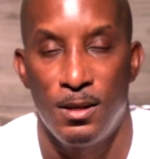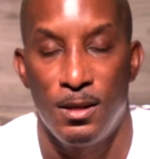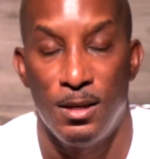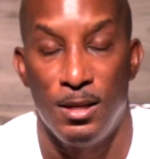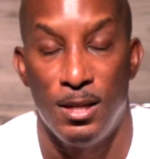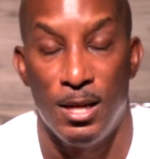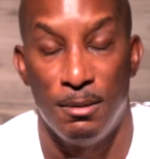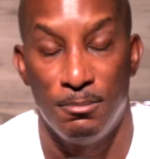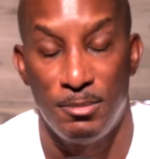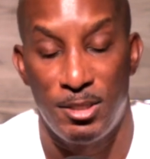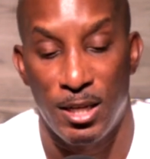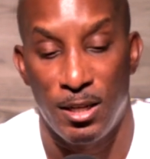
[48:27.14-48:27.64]

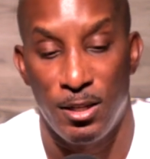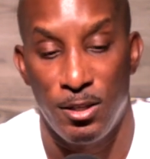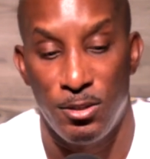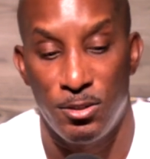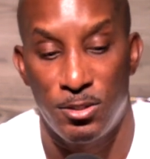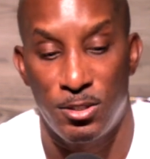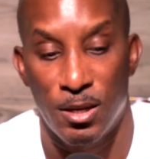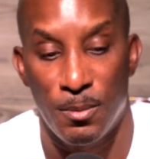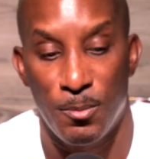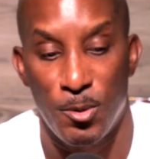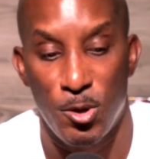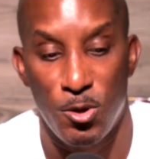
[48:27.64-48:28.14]
I'm telling you,
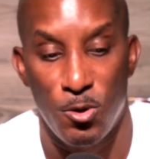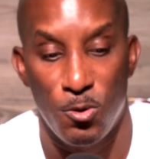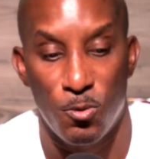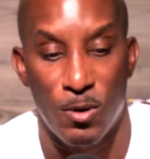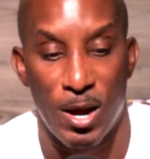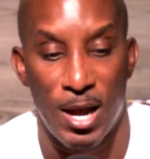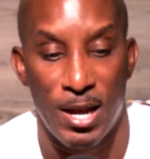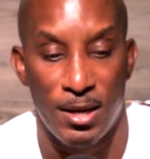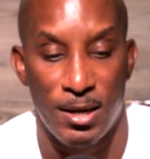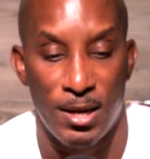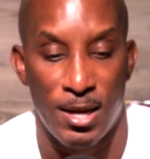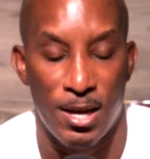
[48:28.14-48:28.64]
some of you
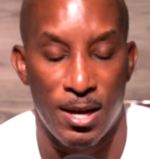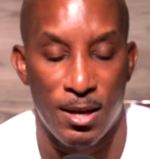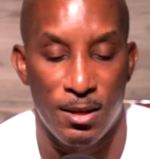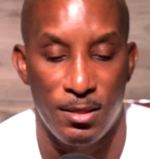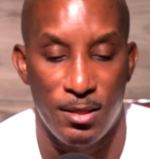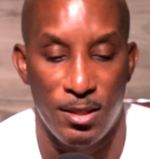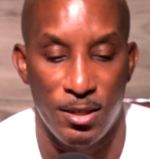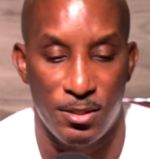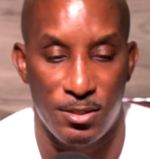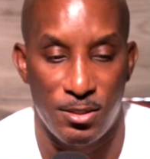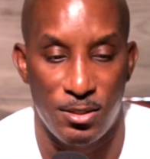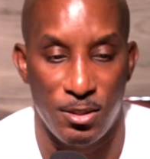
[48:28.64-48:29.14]
right now,
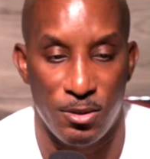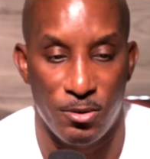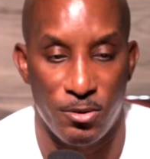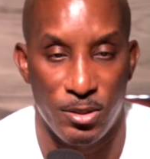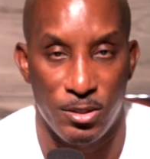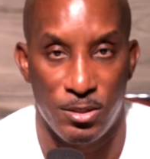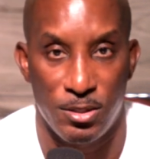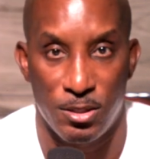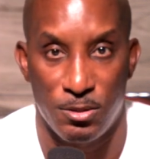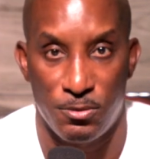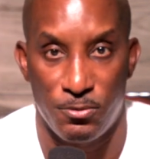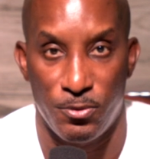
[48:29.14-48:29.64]
this
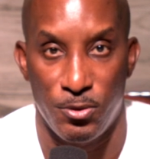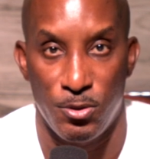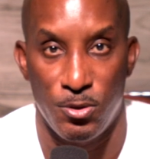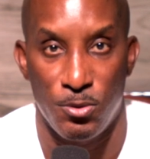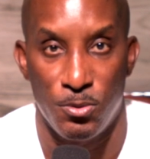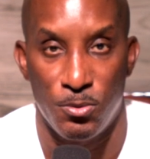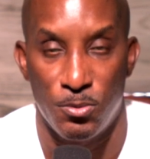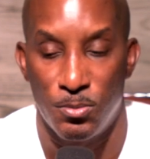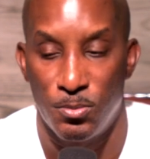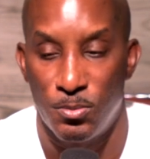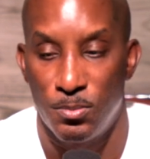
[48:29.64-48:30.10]
series is for you.